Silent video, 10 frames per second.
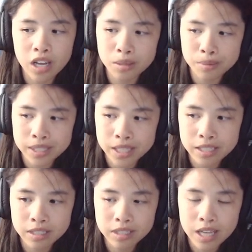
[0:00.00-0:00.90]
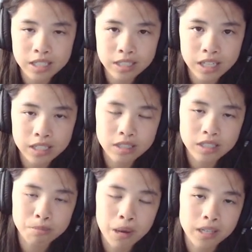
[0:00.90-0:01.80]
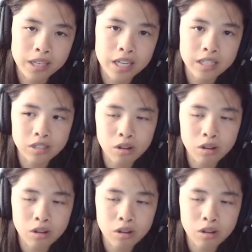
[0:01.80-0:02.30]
Anyways, guys, that is the end of this podcast.